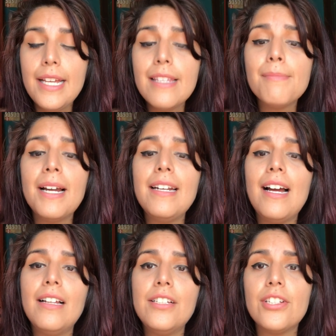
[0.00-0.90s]
To my
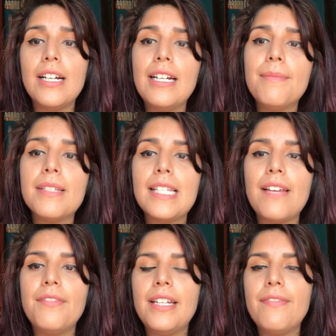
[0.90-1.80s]
knowledge, I am
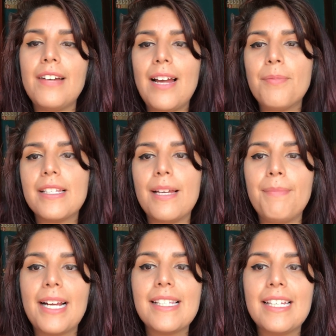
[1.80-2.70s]
75%
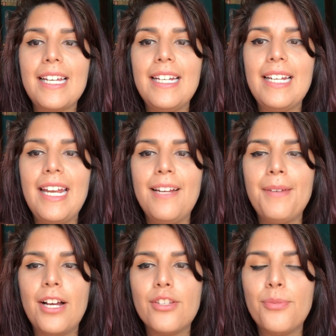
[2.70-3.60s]
Mexican and
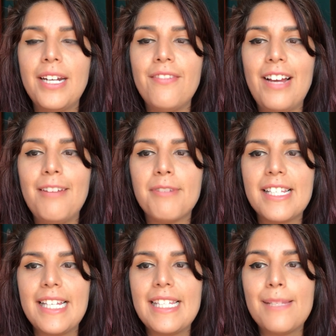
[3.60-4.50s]
about
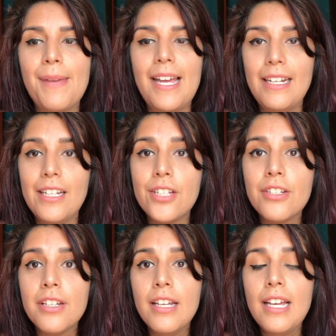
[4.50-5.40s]
25%
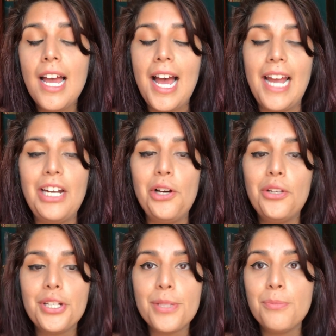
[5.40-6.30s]
Spanish. I know
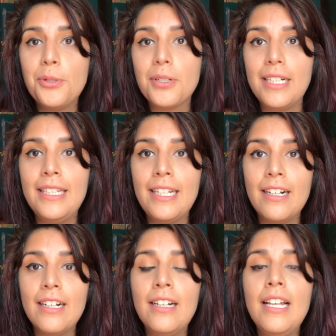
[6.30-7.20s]
there's more in
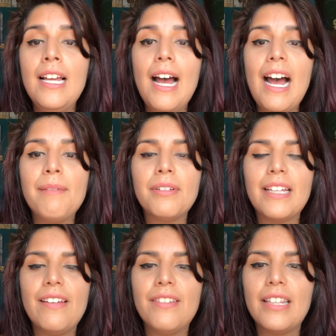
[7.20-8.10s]
there. I
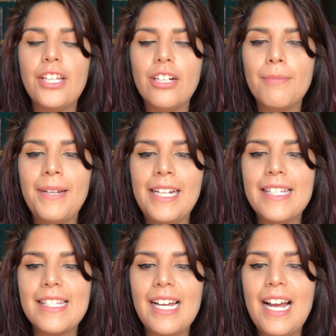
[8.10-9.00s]
believe that the European
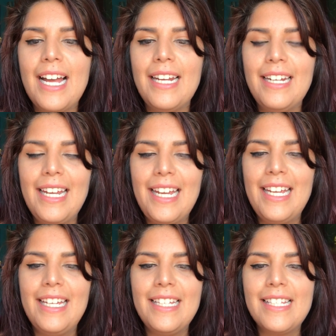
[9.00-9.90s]
side
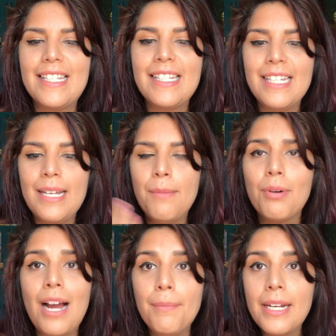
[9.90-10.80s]
is
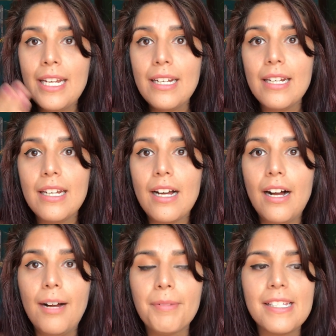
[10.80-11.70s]
prominent
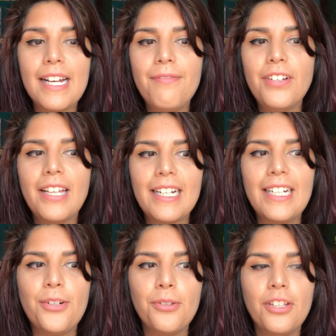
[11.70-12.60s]
because I feel like I
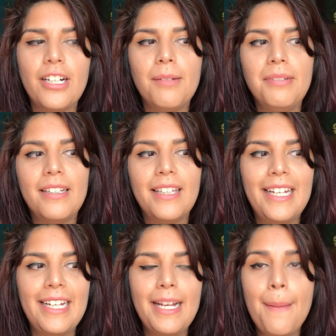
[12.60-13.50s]
don't look
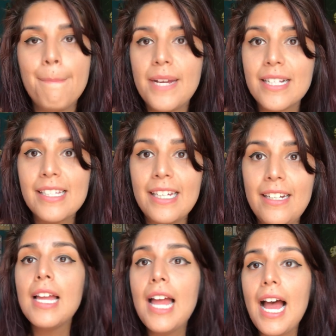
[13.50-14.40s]
completely
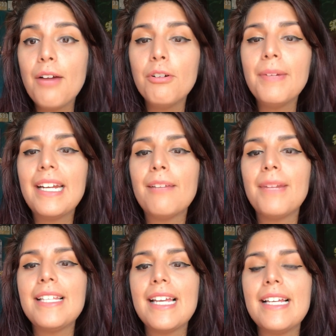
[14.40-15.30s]
Mexican. I will be getting
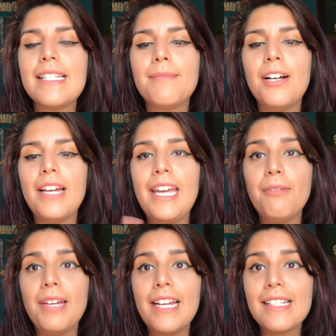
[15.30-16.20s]
my test in about 8
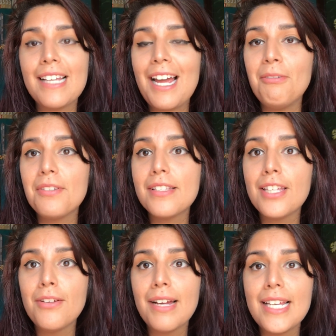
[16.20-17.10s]
weeks. I will see
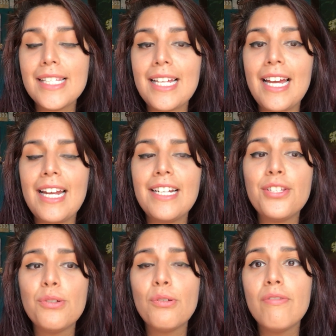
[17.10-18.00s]
you guys then
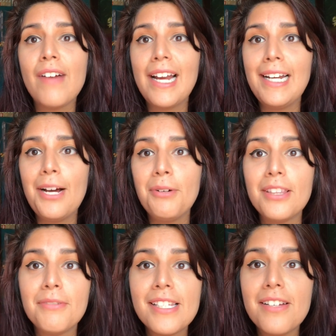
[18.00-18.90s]
to find out
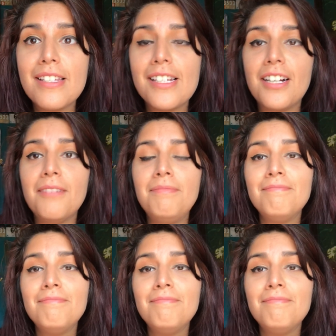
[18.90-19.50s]
what the results are.